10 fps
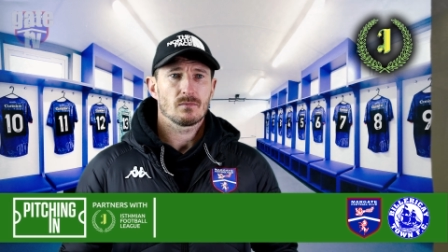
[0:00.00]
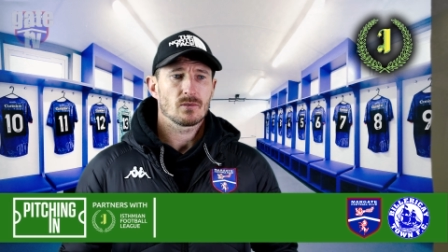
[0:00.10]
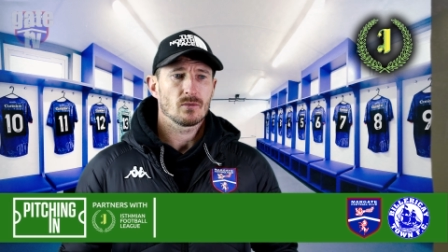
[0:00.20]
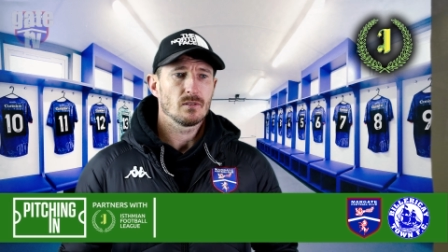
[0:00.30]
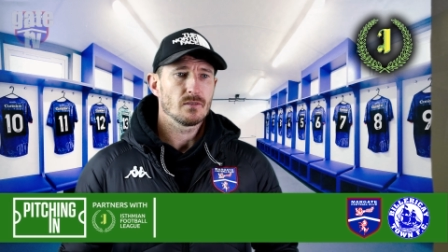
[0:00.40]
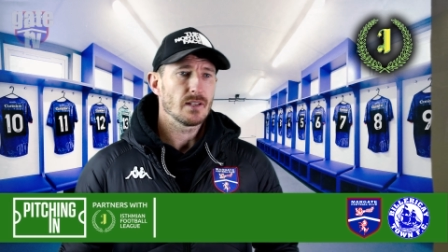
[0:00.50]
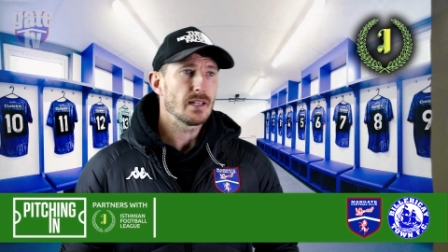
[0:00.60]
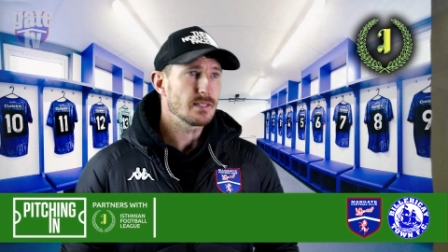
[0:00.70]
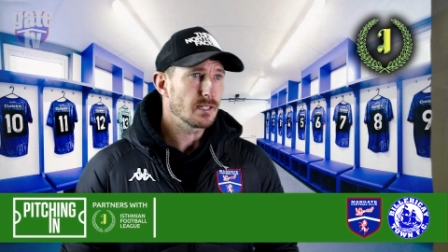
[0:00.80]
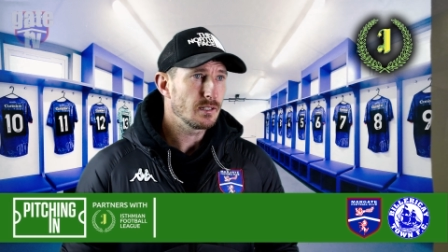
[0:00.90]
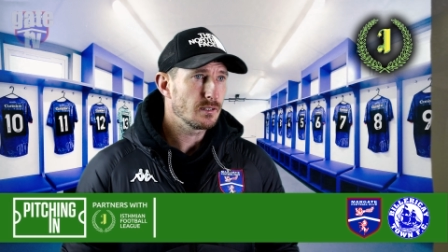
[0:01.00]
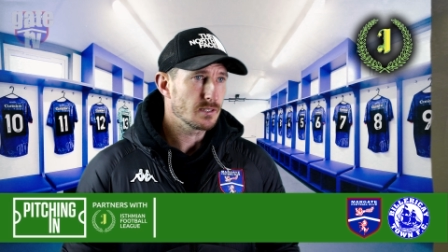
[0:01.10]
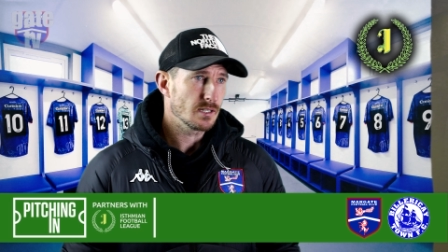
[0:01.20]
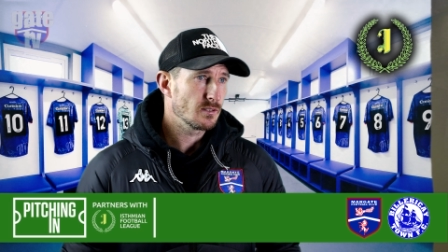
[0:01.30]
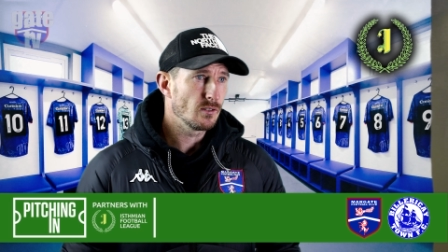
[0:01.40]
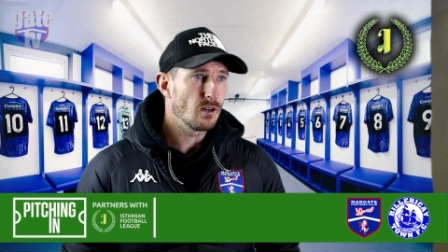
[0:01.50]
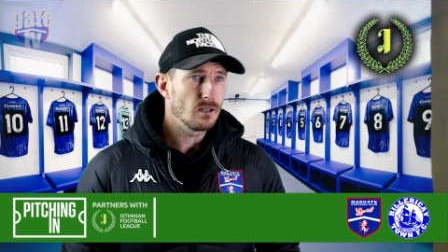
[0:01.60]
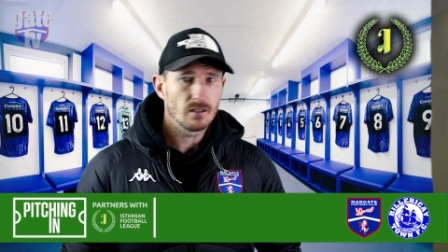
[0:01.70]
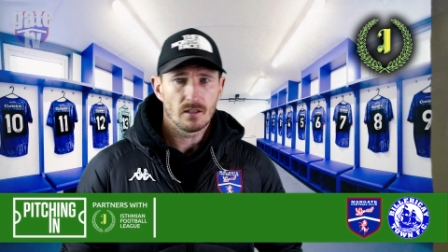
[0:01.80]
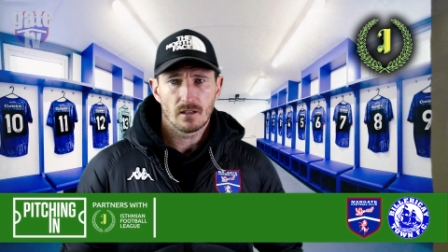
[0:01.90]
sort of easy, because it's not,
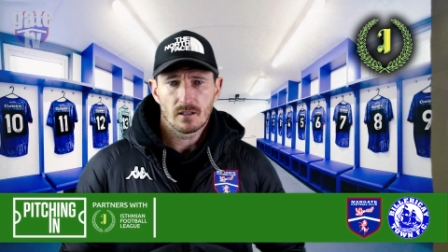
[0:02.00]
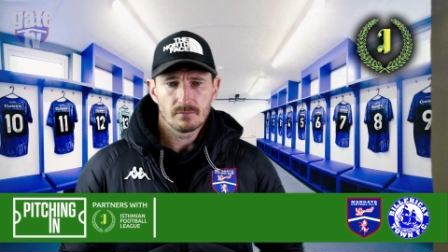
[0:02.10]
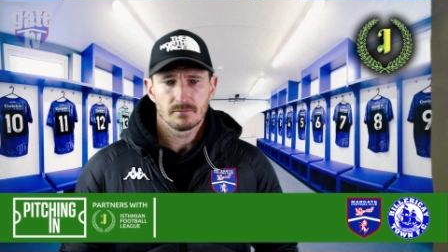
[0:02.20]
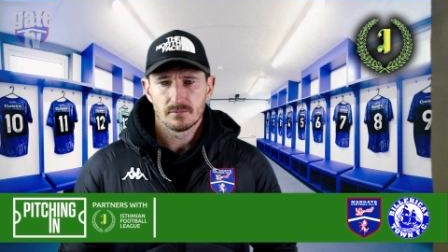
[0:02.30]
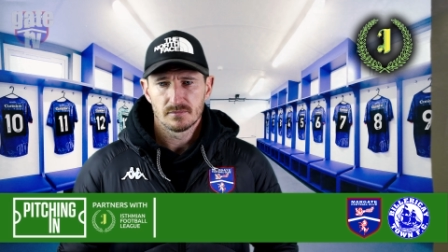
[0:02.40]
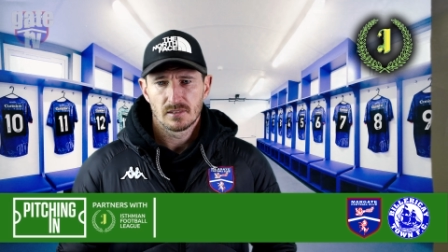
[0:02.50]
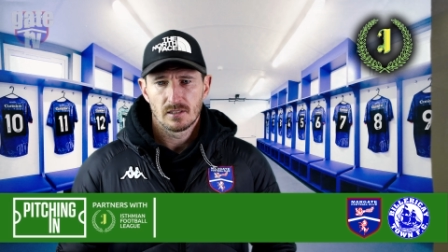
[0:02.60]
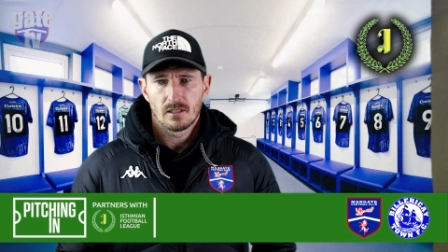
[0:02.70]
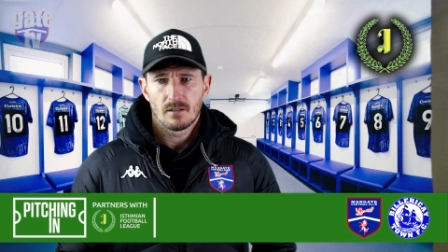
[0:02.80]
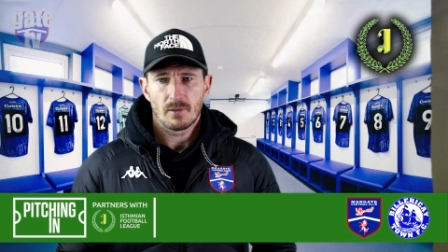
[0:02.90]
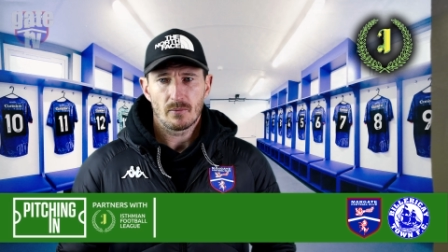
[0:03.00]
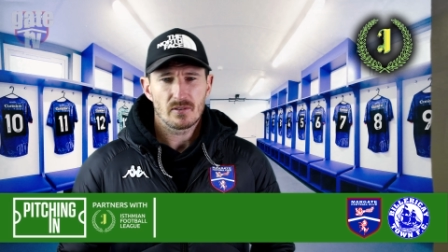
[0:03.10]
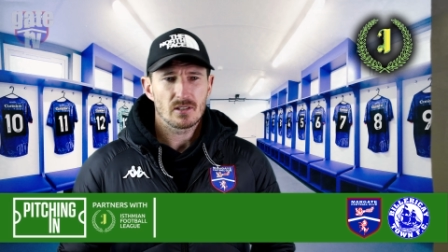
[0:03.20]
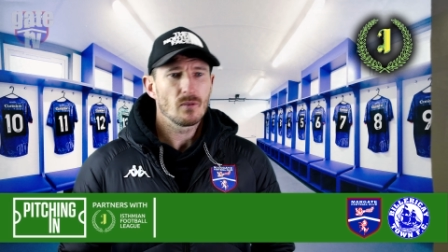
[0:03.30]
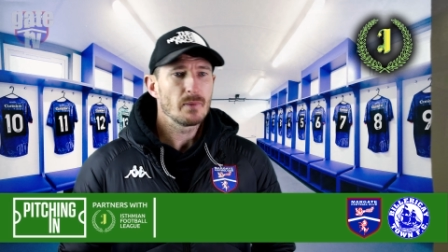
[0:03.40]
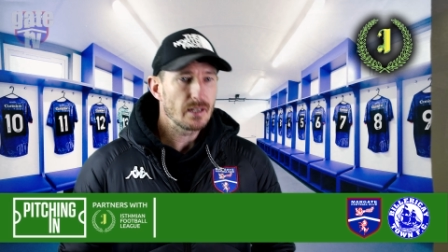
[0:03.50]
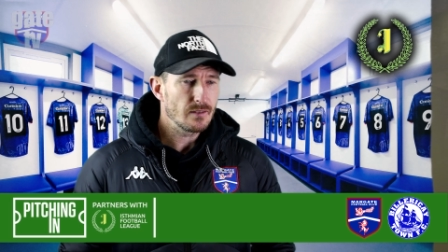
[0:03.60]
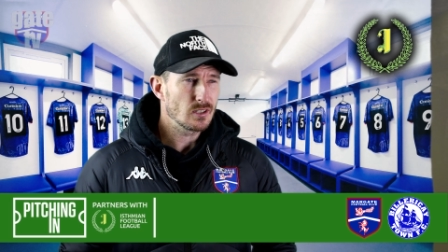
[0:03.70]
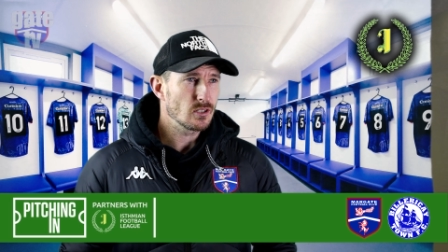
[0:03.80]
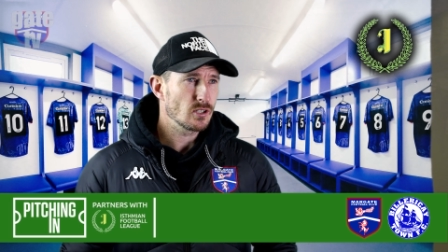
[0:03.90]
um, but we've still been
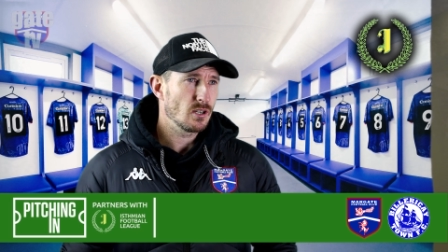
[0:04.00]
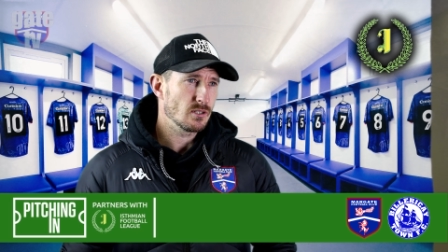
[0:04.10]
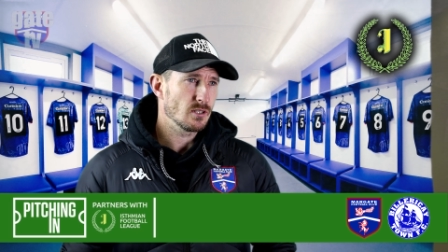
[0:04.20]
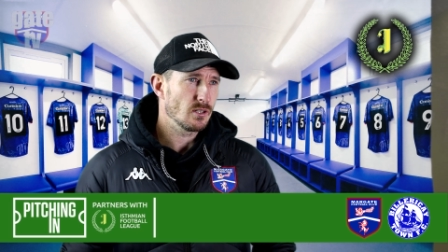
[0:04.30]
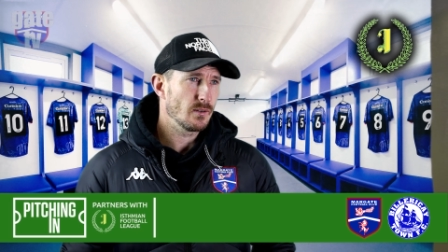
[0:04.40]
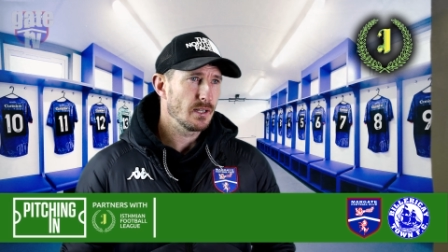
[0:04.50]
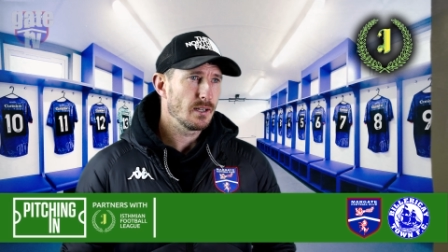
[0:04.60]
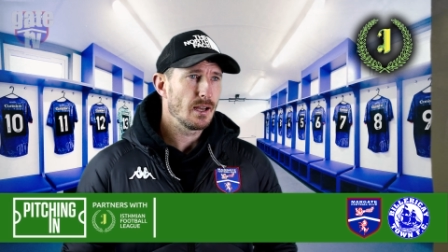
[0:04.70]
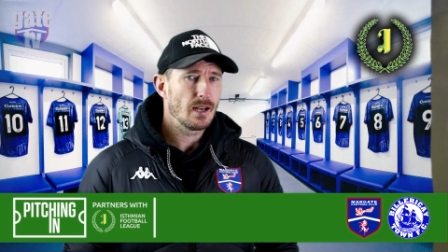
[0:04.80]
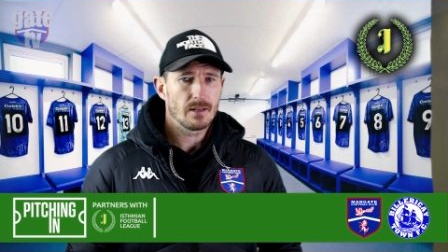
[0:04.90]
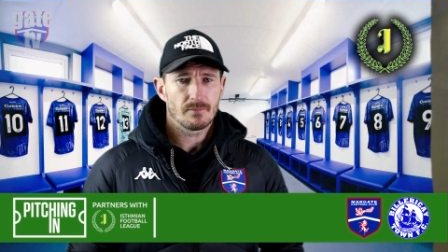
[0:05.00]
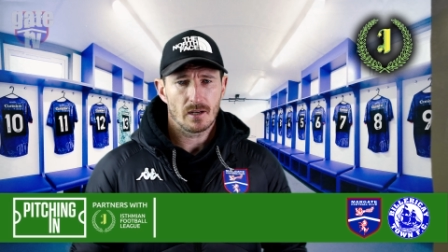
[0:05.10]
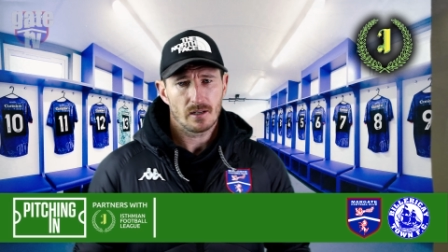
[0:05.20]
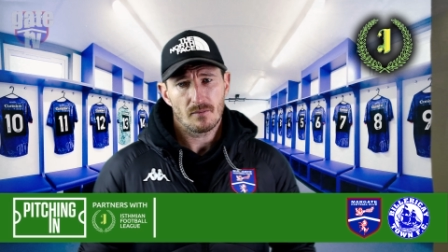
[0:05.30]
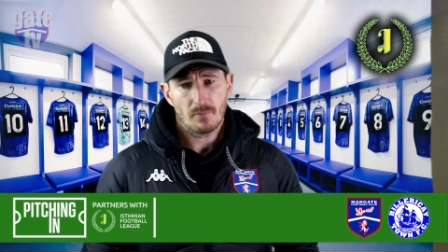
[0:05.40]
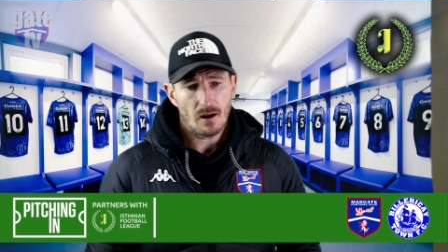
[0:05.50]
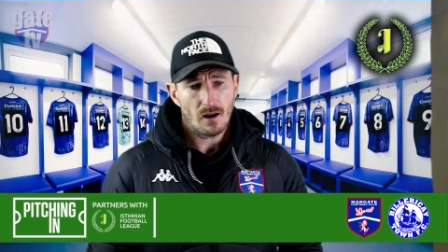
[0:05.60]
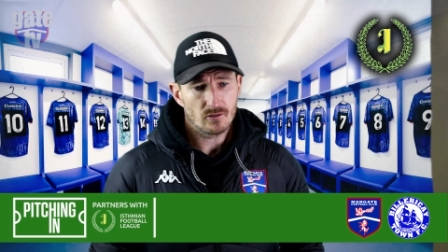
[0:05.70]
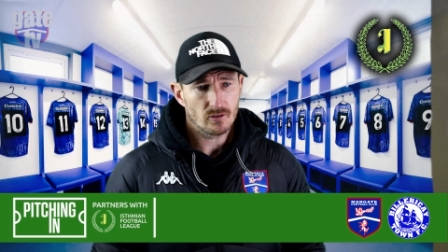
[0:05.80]
given a chance to do it, um, and I, I